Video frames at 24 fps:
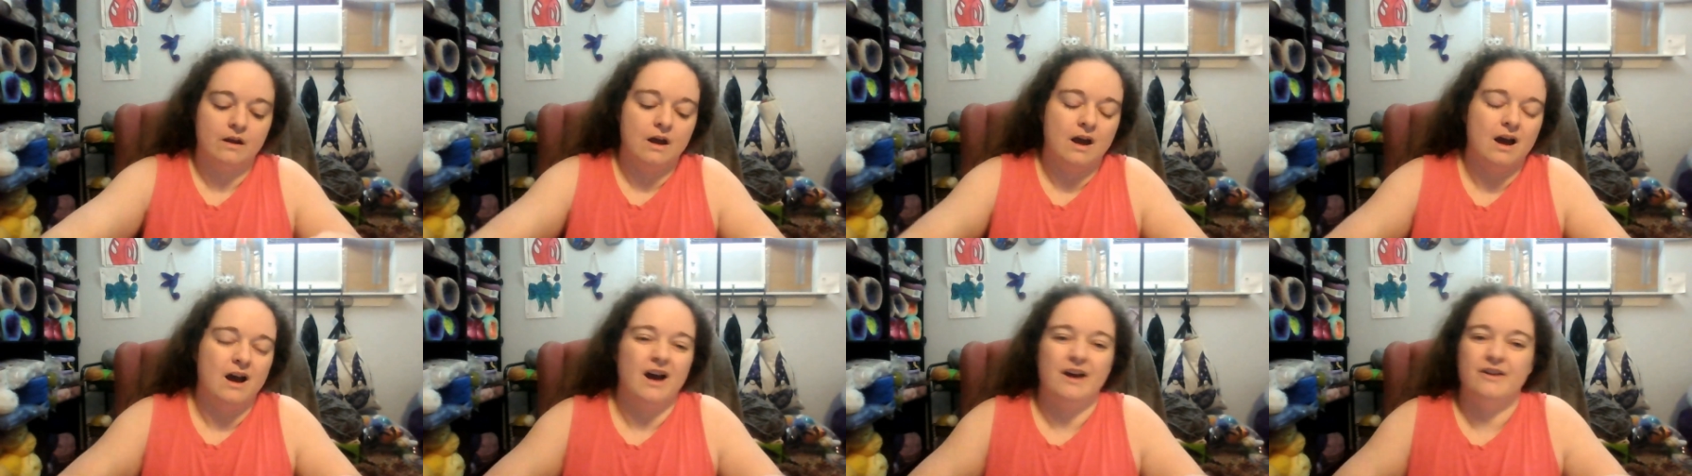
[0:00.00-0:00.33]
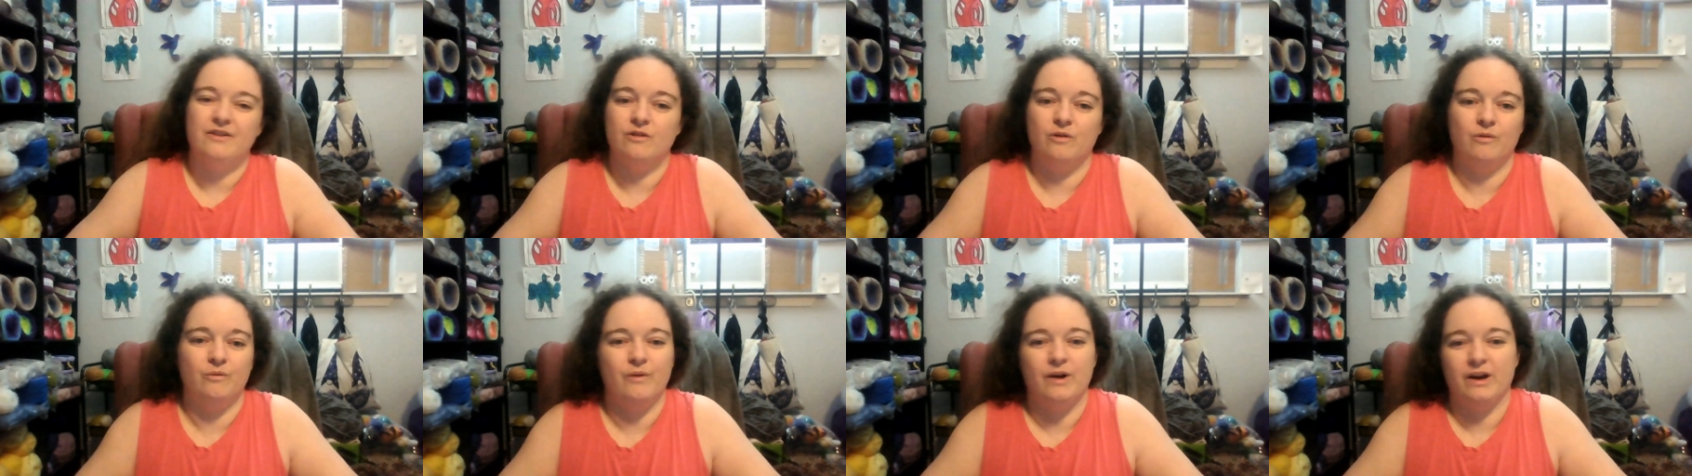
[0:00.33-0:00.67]
I
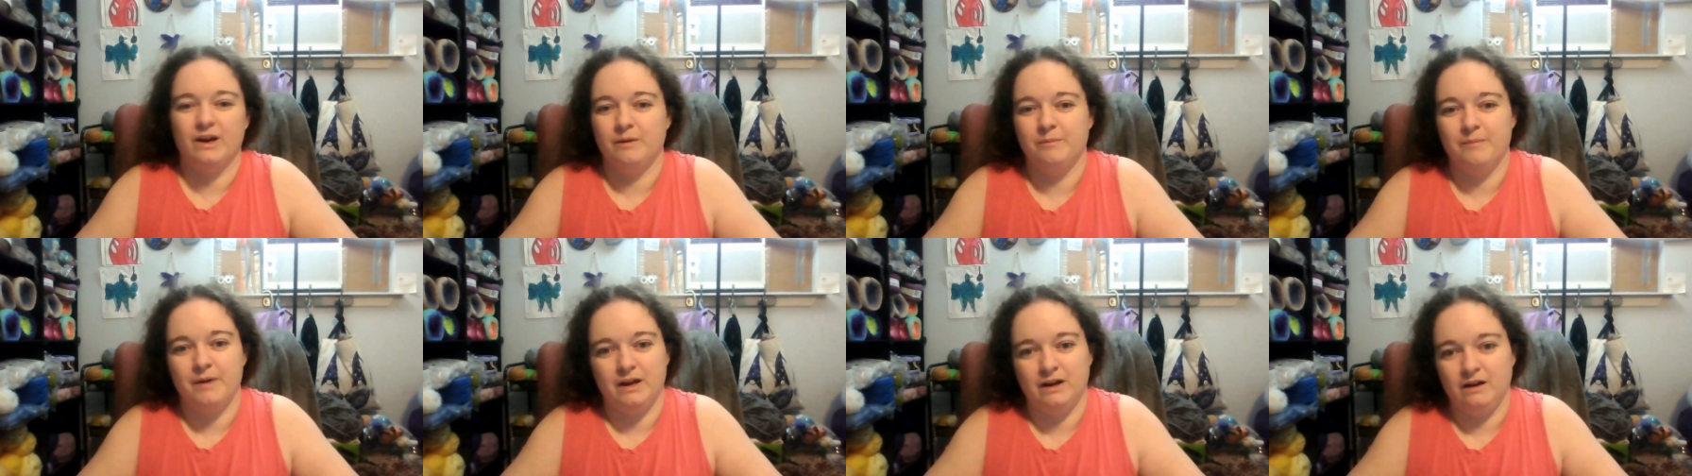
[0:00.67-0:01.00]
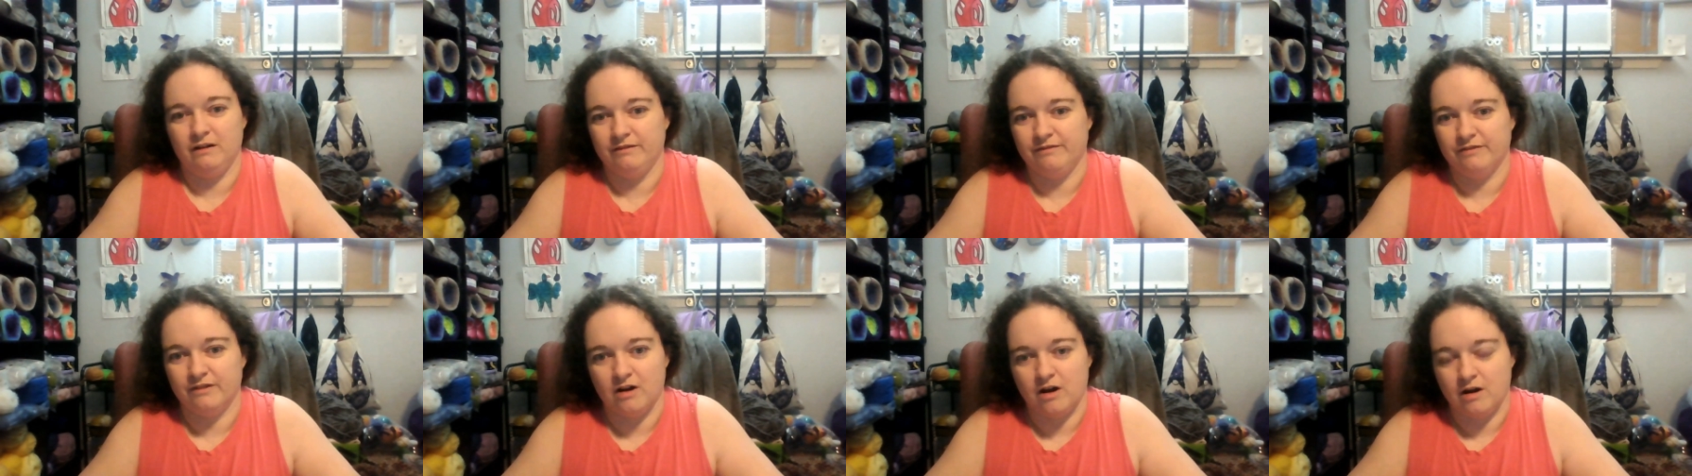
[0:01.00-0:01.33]
don't recommend it
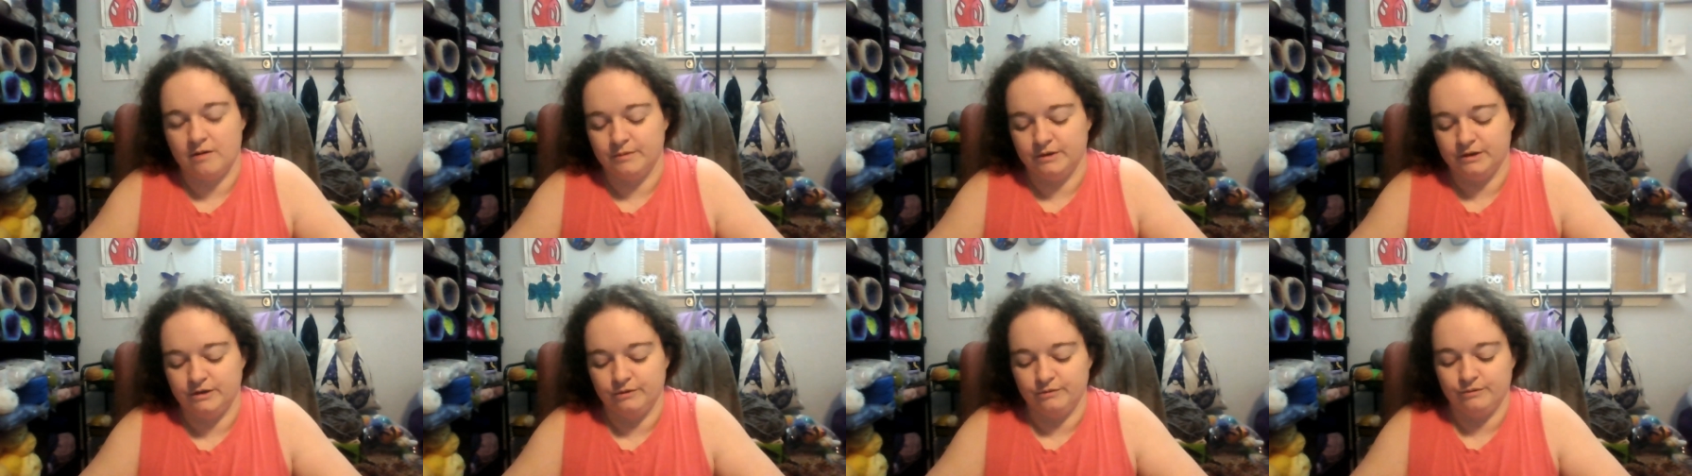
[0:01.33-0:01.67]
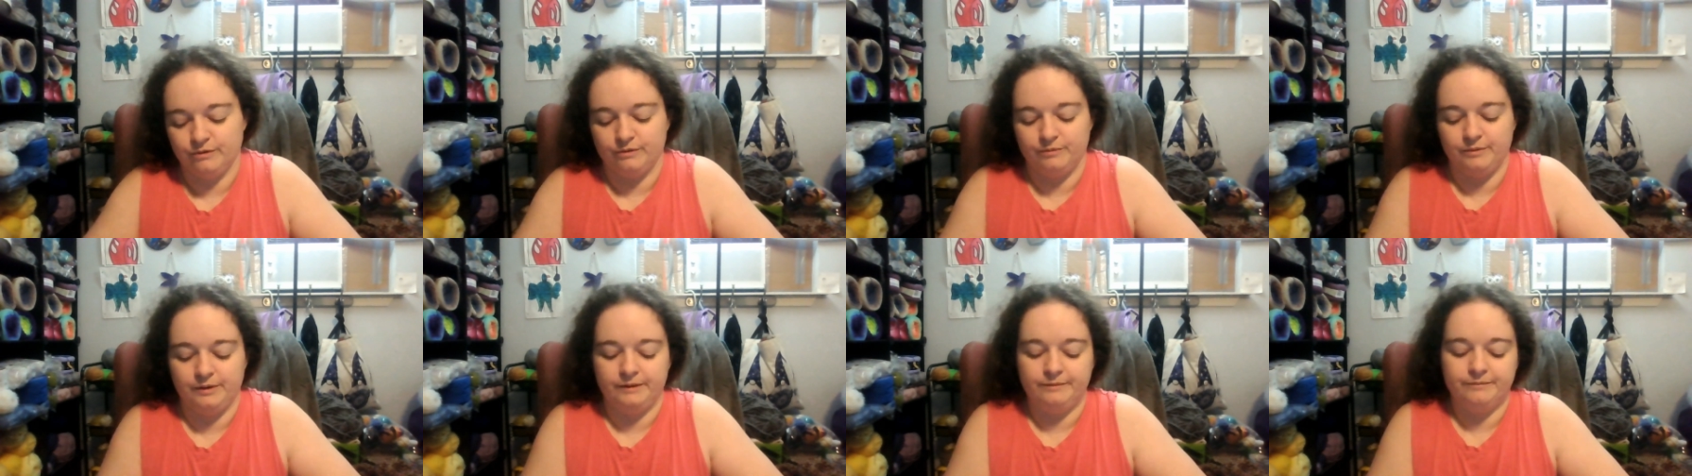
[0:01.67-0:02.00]
for
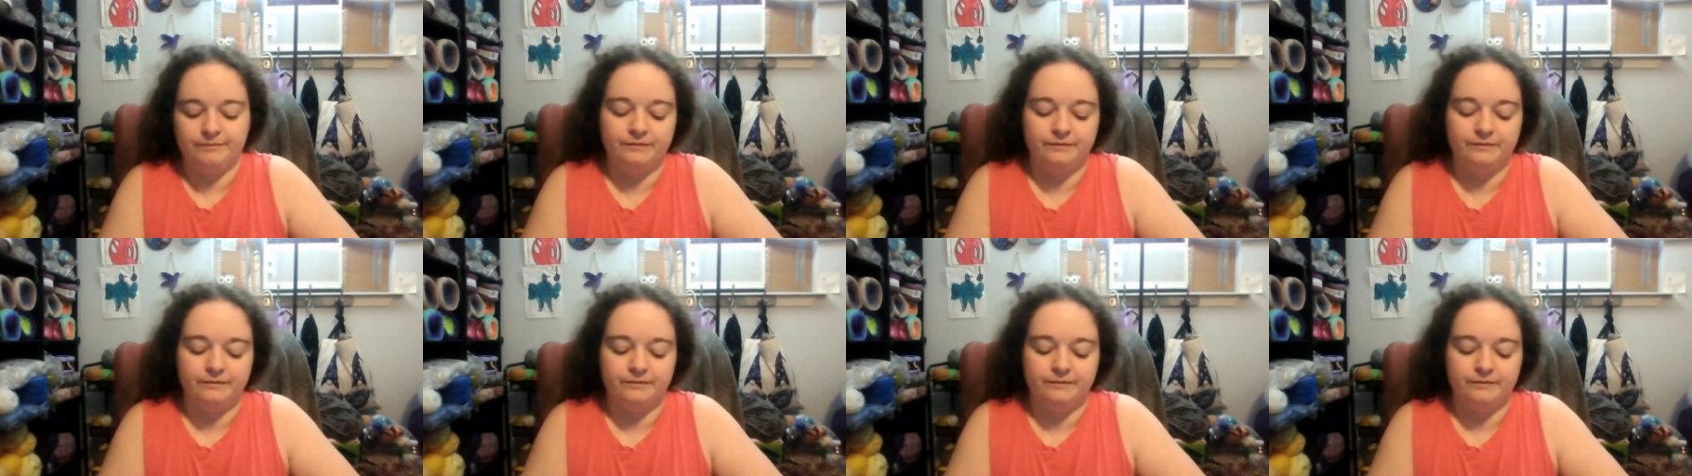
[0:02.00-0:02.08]
amigurumi.